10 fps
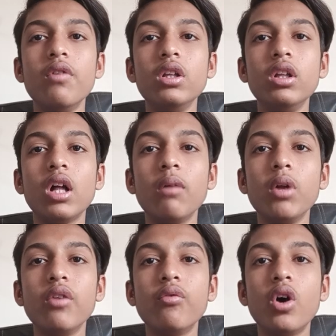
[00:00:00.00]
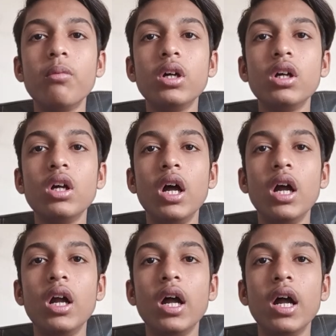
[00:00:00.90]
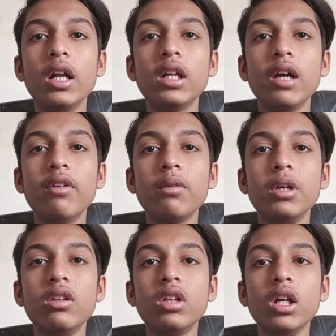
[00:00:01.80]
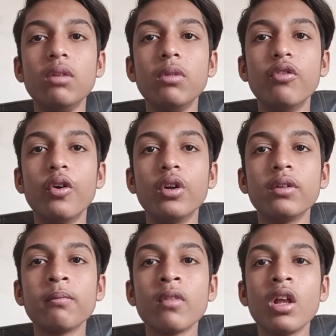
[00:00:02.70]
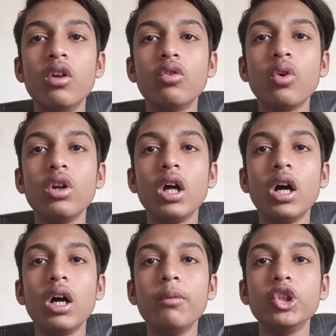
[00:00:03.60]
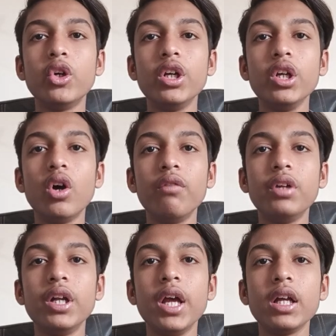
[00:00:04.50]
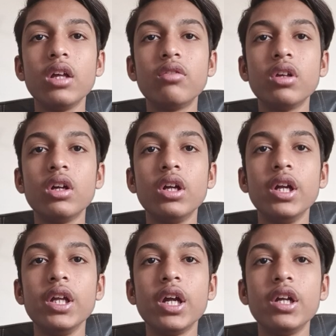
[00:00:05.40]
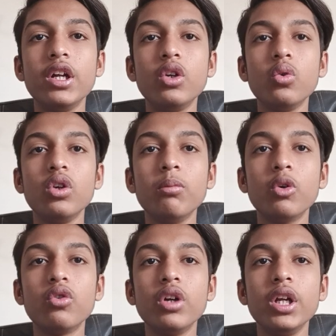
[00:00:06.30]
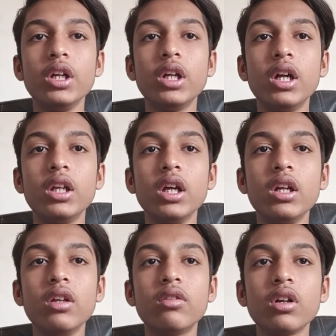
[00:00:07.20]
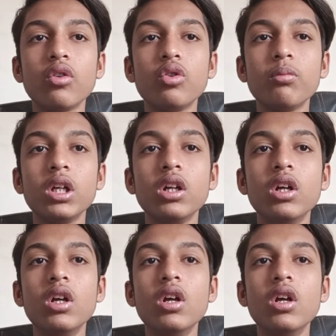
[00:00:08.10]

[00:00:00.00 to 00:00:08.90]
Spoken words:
with the platform had never been seen before. So the majority of the deck is dedicated to demonstrating that there is a customer